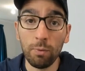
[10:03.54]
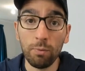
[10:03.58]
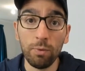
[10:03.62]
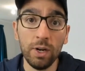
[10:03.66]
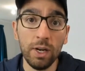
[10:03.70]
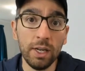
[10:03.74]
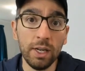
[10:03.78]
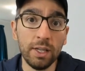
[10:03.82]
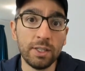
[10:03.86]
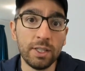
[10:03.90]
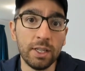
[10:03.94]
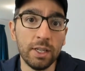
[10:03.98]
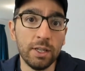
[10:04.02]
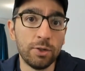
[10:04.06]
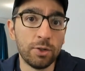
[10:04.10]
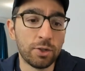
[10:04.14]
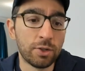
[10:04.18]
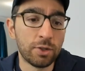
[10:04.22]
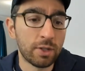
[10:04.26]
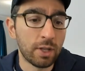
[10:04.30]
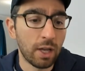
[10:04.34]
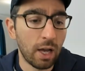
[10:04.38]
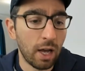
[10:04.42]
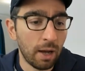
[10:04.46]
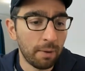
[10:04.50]
we literally
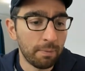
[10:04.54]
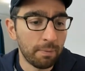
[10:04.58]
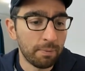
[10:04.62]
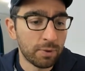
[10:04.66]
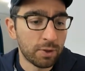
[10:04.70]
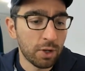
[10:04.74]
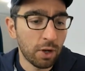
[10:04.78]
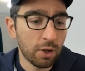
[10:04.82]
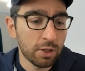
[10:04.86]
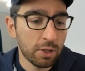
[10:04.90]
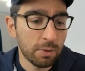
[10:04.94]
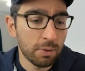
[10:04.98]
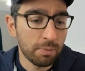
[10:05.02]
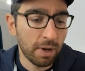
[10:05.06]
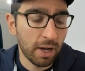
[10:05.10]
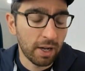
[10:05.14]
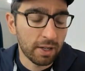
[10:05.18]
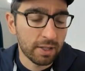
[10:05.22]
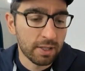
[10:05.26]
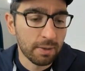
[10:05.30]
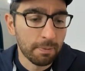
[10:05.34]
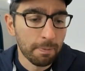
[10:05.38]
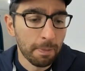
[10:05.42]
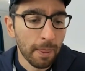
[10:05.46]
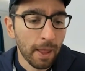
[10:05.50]
just talked
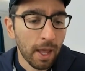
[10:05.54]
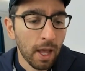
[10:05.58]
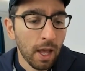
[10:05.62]
about.